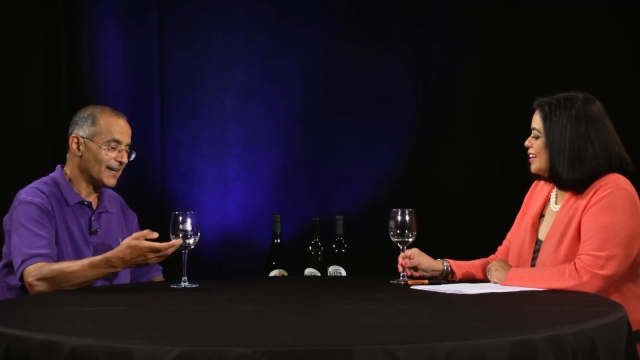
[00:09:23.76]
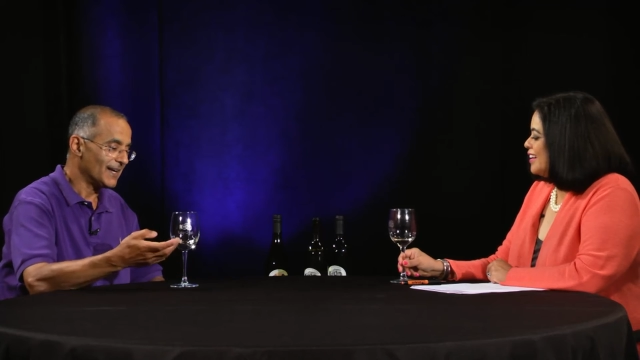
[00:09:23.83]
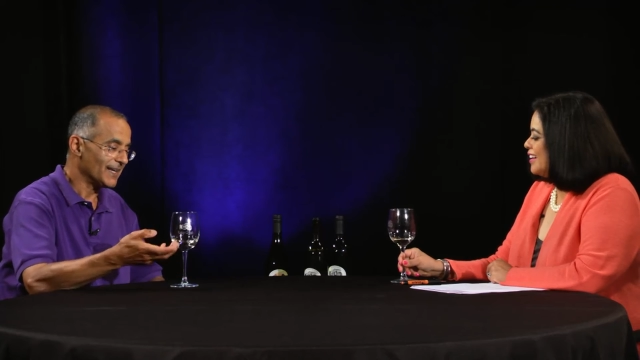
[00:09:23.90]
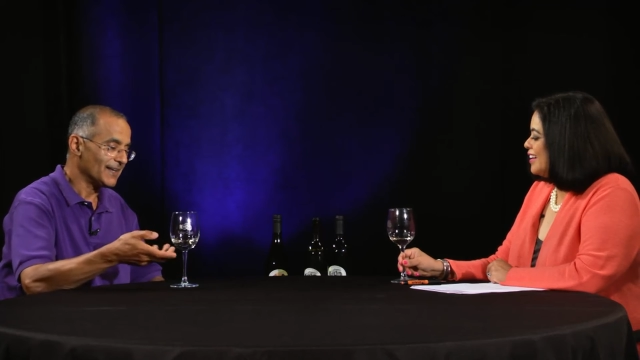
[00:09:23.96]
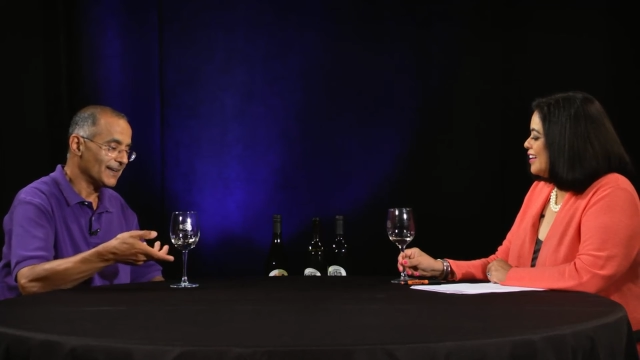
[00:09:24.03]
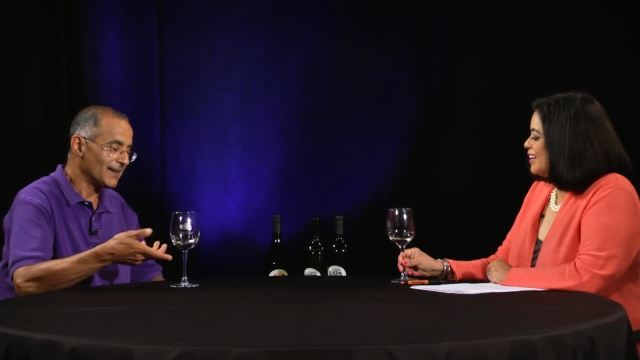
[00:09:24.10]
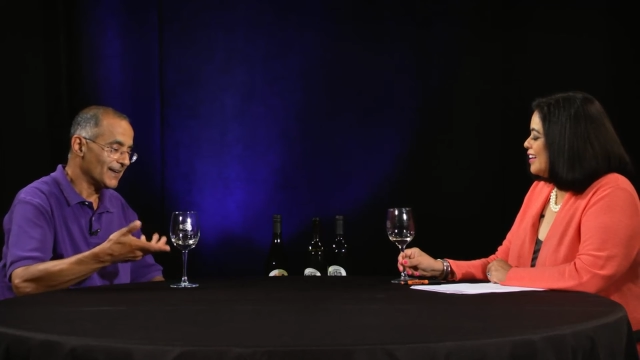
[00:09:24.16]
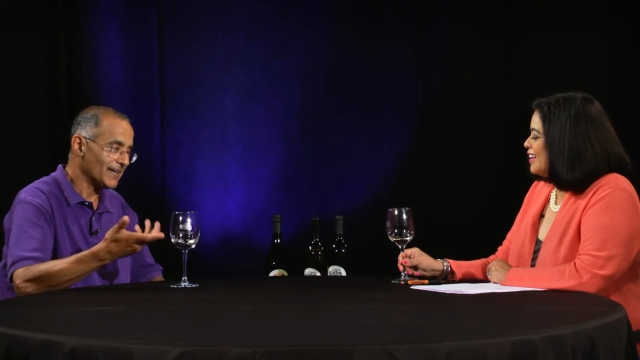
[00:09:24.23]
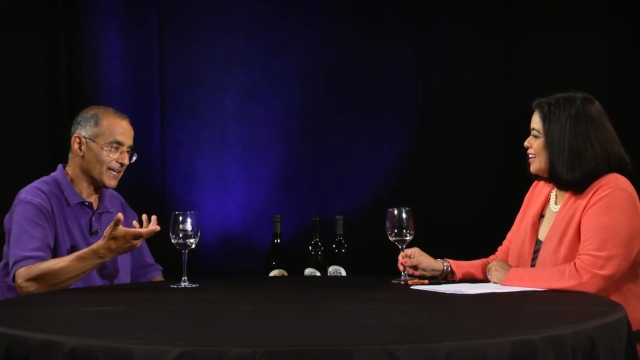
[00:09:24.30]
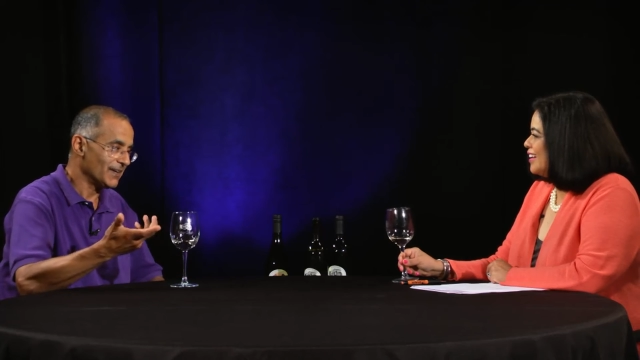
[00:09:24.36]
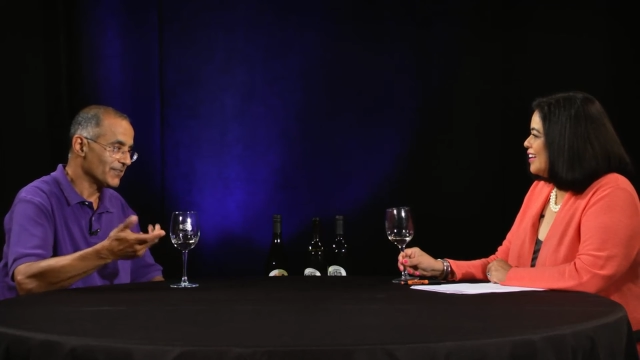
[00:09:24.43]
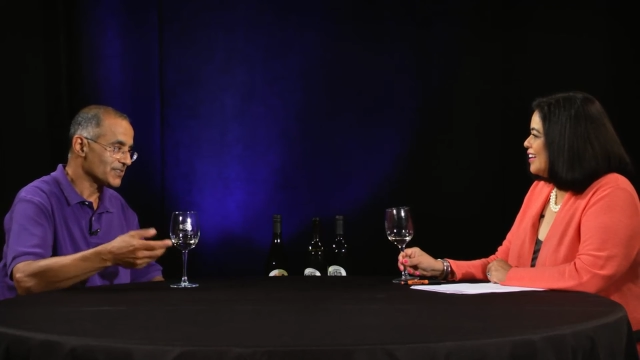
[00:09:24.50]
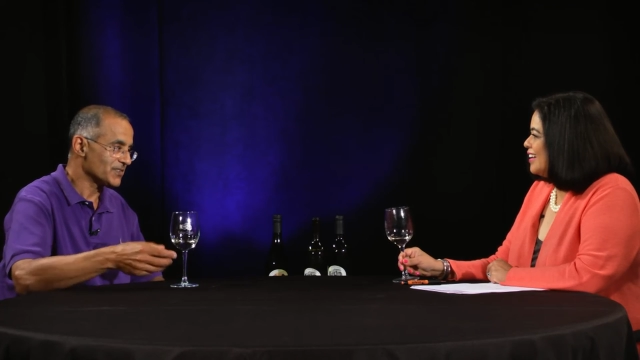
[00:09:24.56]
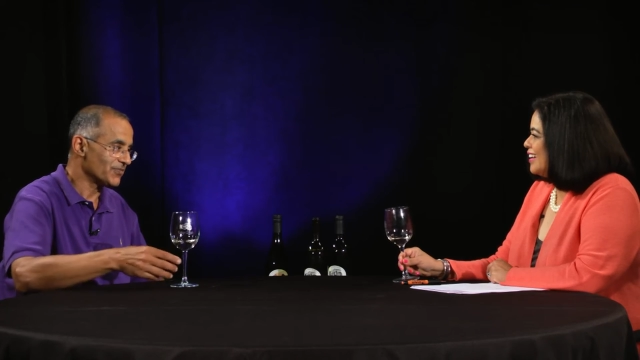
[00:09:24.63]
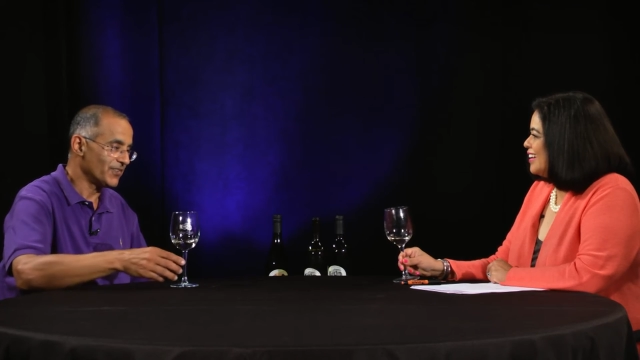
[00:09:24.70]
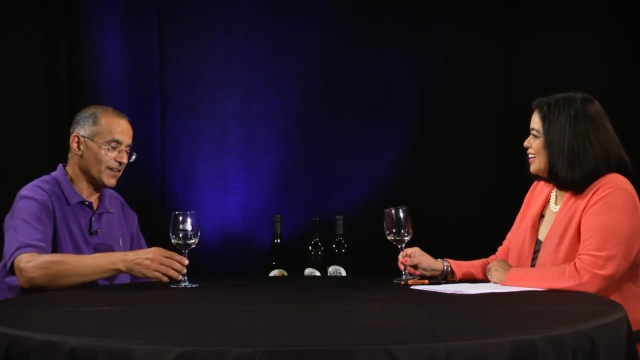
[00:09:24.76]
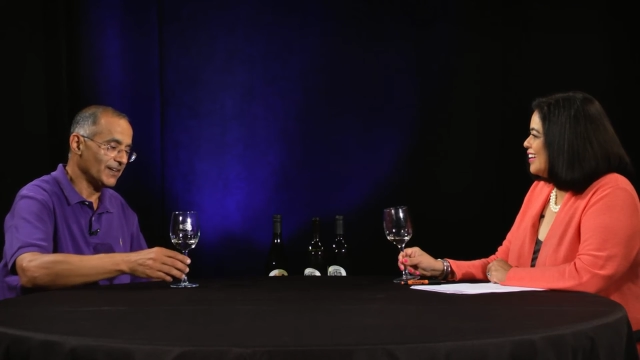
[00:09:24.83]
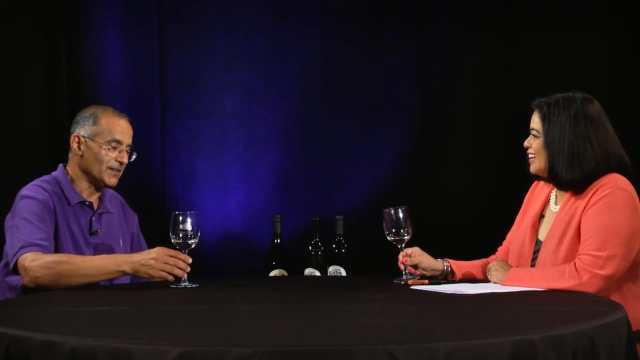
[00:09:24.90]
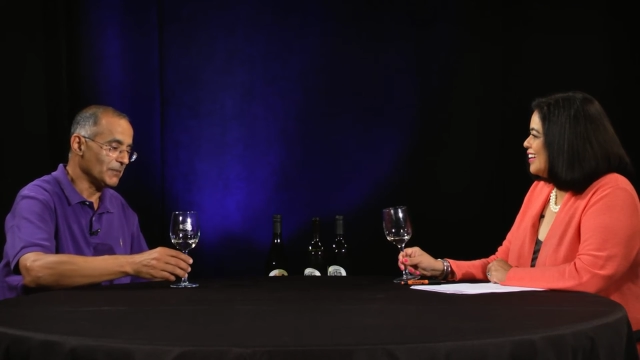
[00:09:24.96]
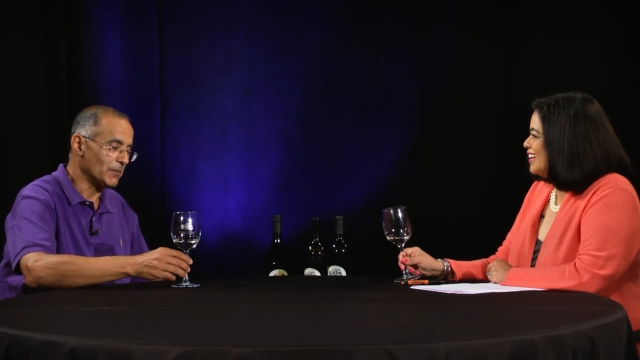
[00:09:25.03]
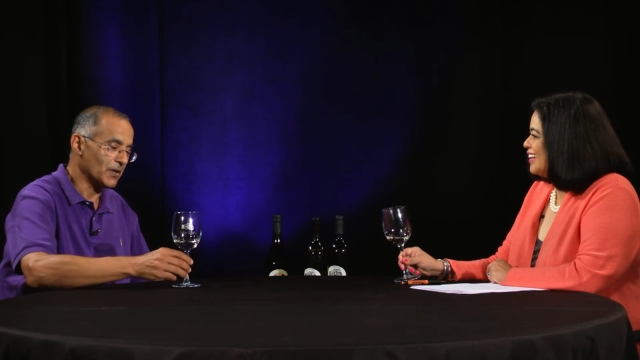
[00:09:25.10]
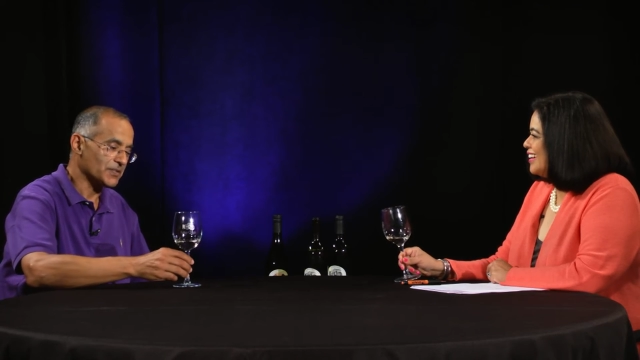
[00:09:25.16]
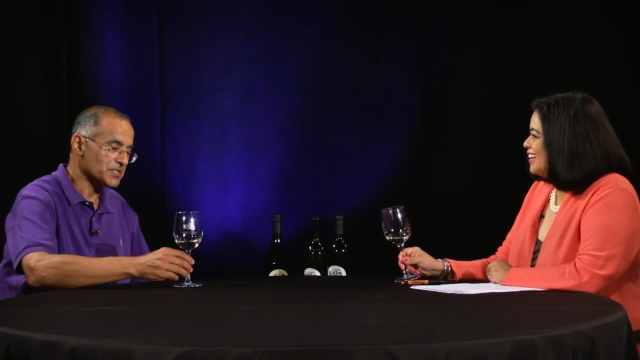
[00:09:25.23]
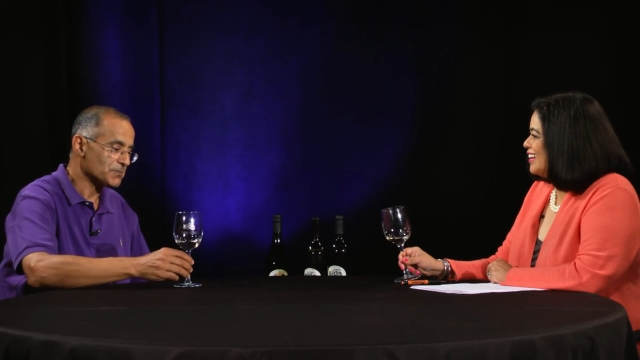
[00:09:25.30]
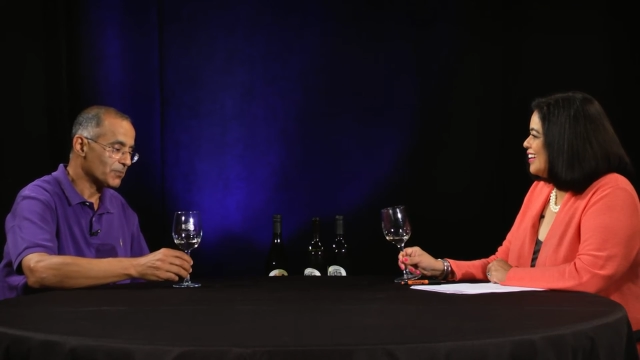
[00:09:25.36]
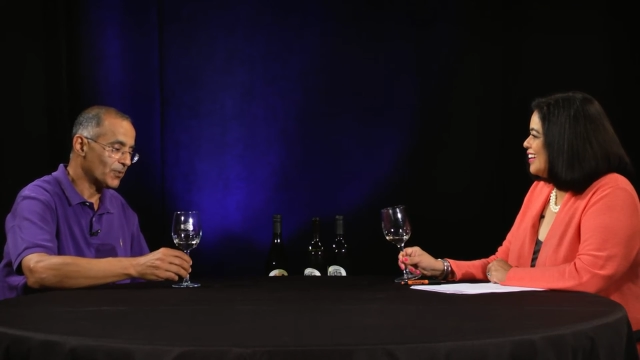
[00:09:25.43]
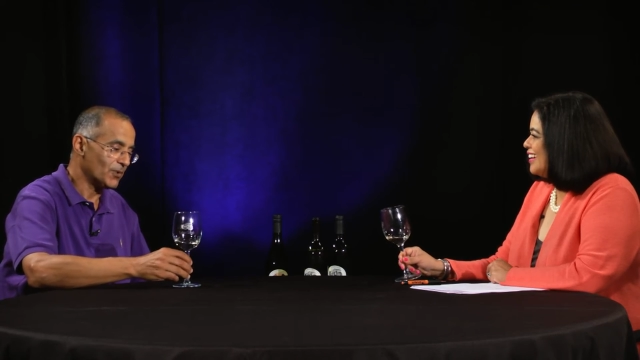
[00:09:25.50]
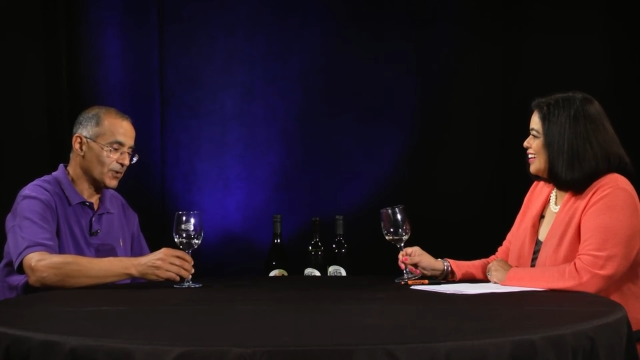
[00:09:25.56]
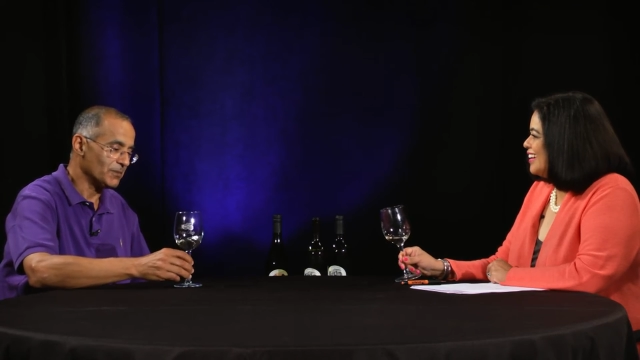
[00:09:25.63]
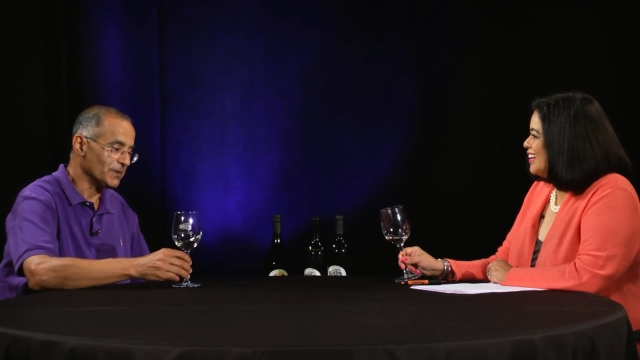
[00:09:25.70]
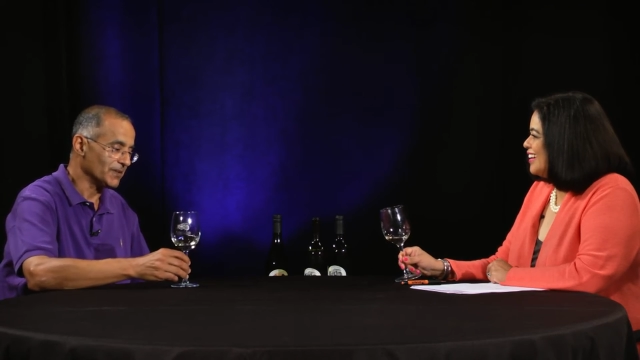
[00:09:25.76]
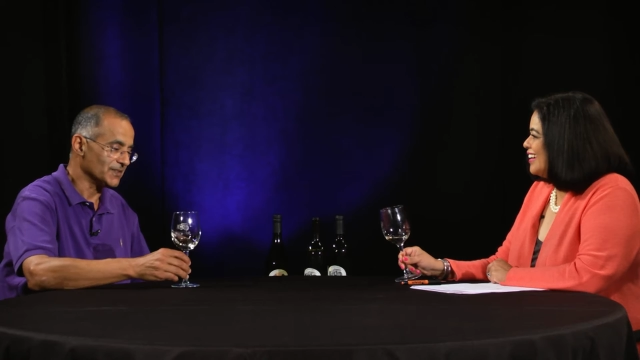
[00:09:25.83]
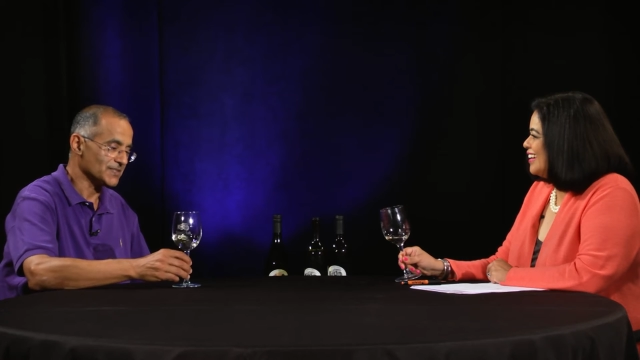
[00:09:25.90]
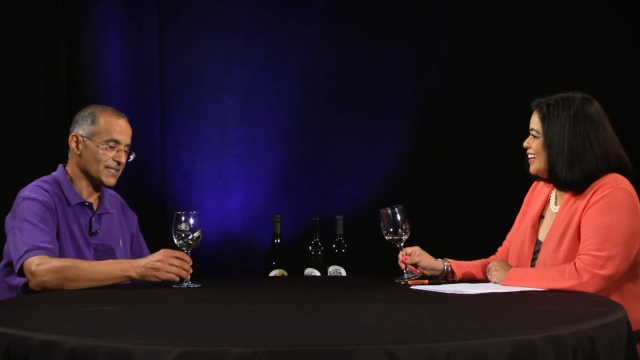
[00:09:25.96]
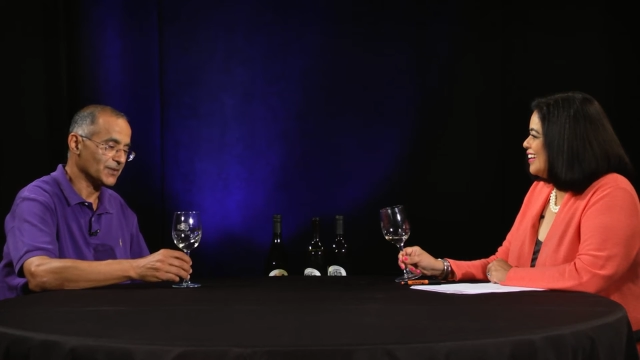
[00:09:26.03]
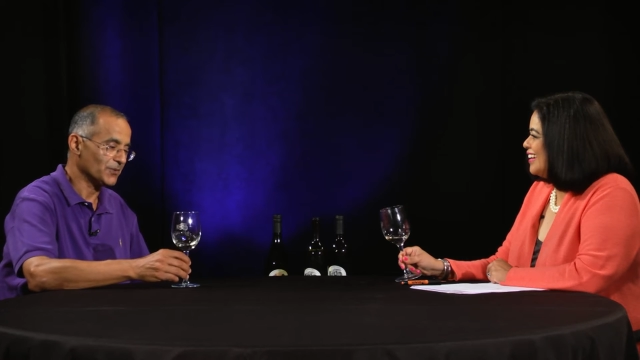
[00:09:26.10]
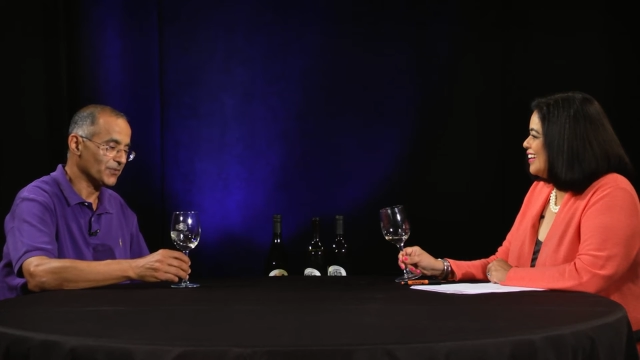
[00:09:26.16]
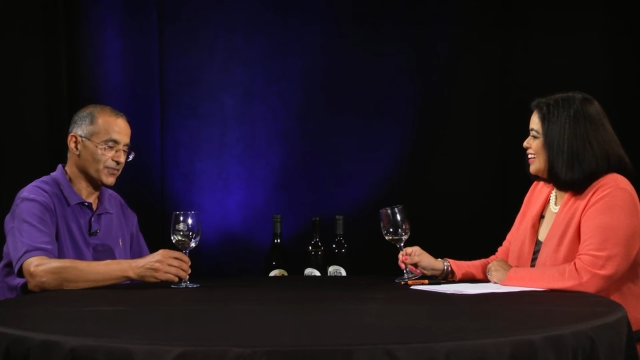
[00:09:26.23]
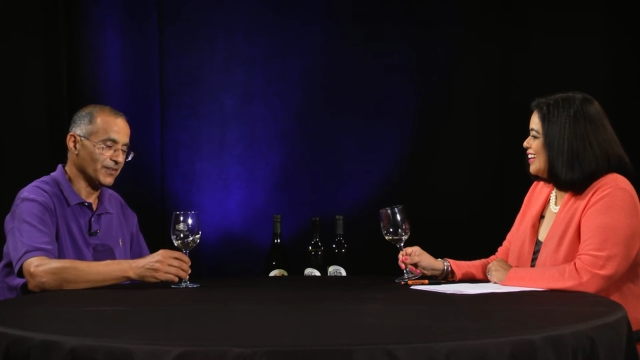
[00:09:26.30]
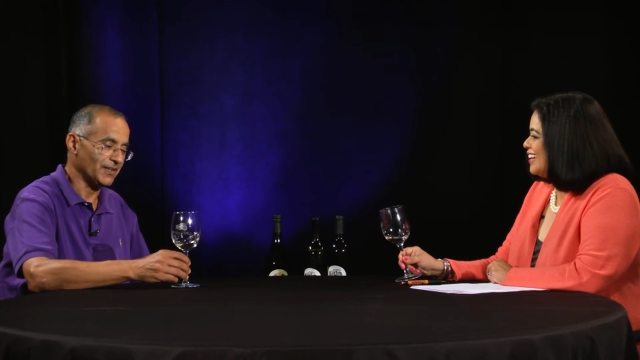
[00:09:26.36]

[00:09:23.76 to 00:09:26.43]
I, I gave us a fairly modest pour because I don't